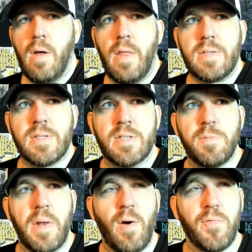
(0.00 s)
That set's
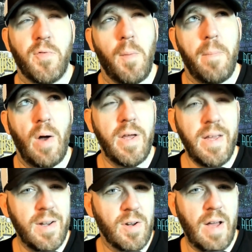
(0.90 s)
been out for about a
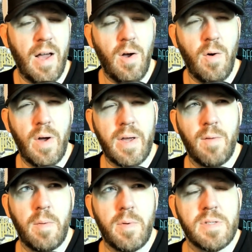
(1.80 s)
year now. I can't
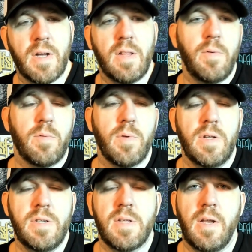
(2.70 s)
remember exactly when the
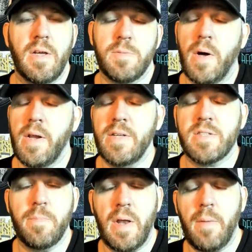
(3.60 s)
release date is, but
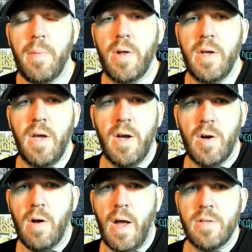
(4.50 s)
it's been about a
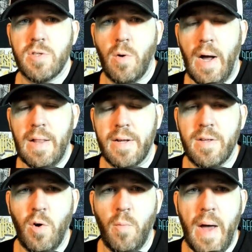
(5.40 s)
year, and so I like
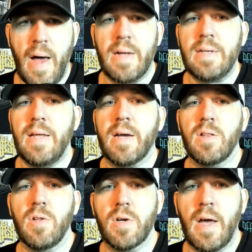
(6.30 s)
to go back and take a
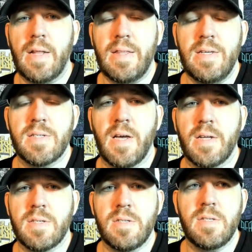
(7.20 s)
look at these
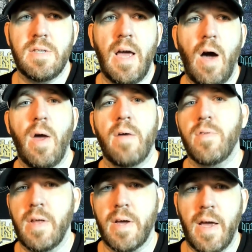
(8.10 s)
sets and see how
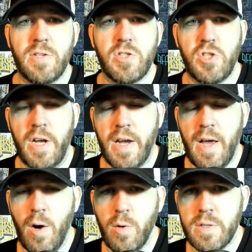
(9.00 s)
everything has shaken
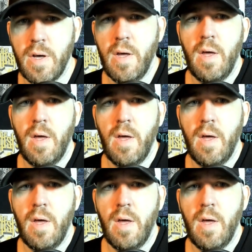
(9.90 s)
out,